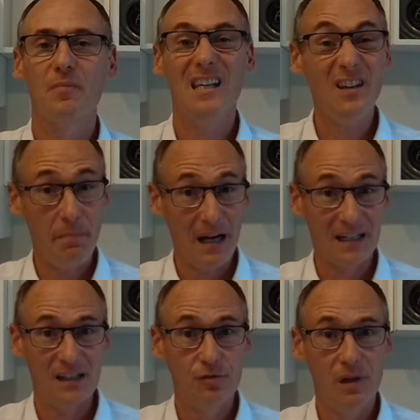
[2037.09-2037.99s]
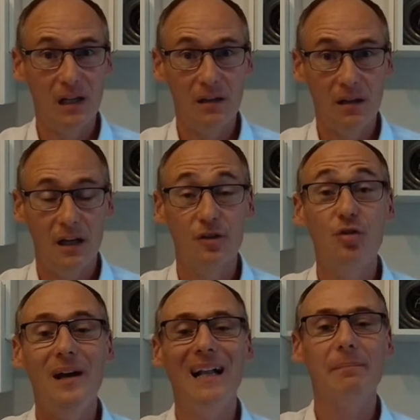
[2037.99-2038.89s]
give back as well, and
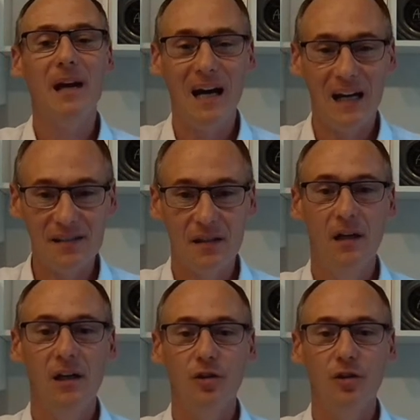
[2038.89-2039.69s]
to help guys